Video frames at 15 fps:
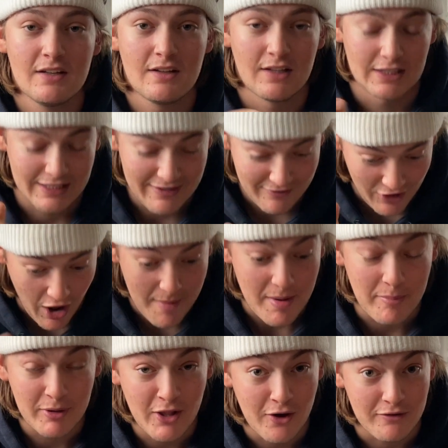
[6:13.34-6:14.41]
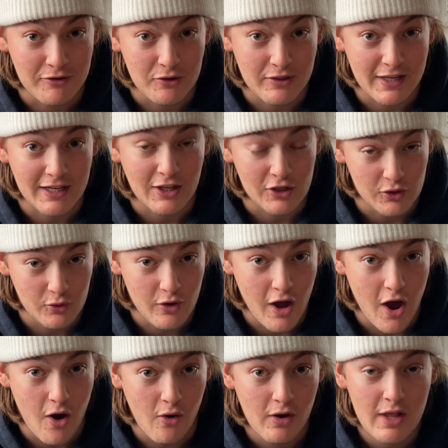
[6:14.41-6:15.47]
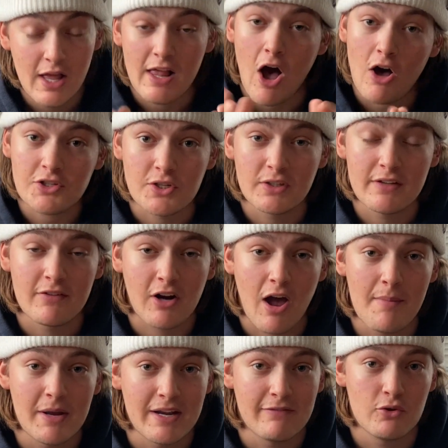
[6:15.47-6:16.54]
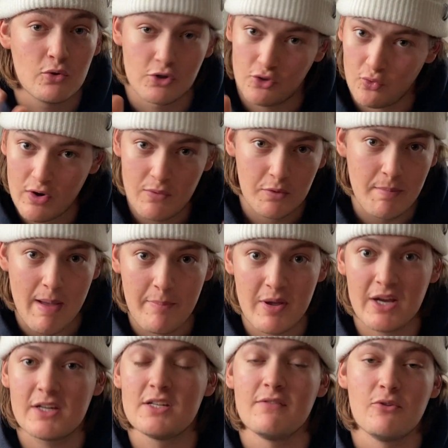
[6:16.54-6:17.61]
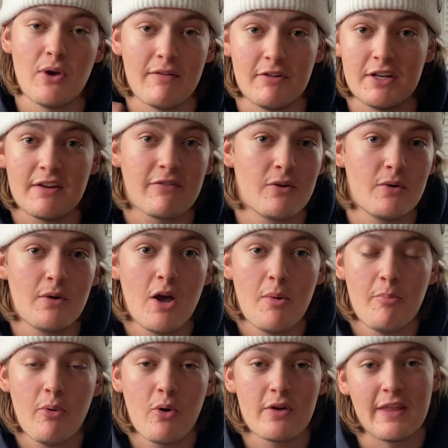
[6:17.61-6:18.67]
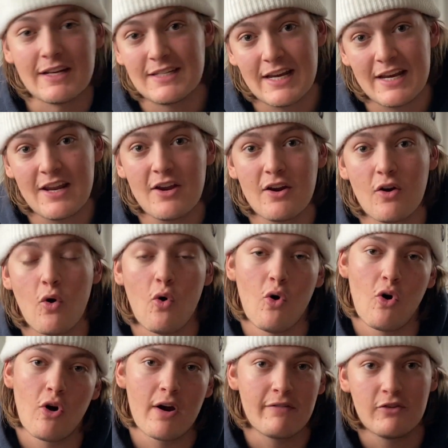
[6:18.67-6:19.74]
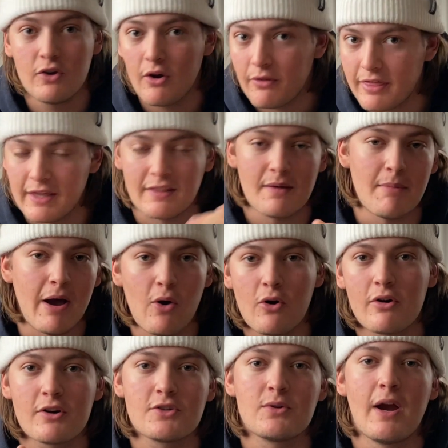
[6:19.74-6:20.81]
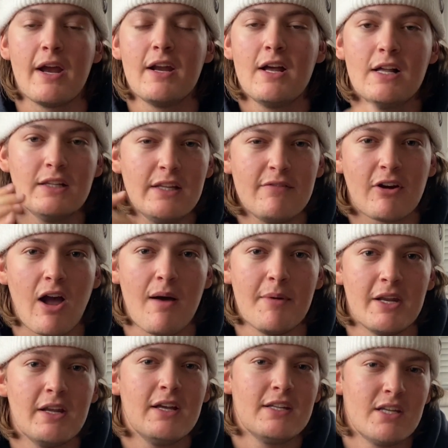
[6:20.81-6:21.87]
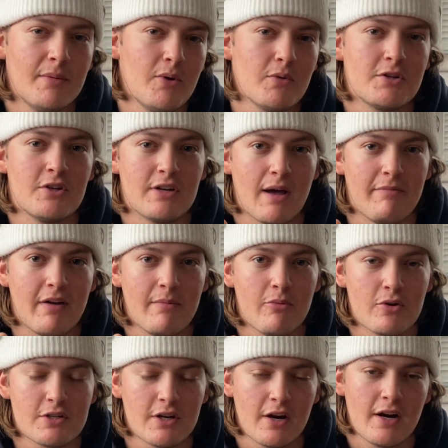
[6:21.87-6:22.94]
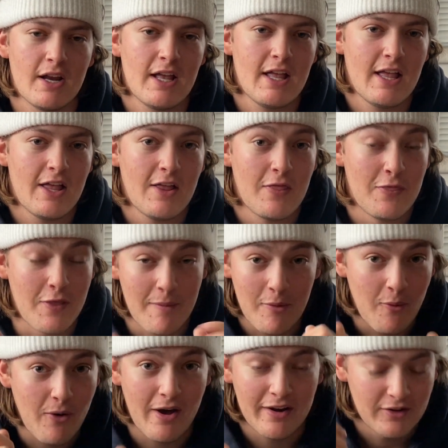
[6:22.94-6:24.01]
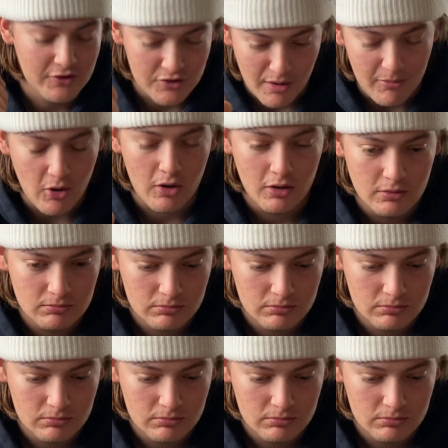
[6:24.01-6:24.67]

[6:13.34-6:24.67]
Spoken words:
leave a comment below if you think you know. Also leave a comment if you agree with my picks, if you have a different board that's in here, or if you don't think that my order is right. Leave a comment, tell me what your top 5 boards are. Number one, drum roll.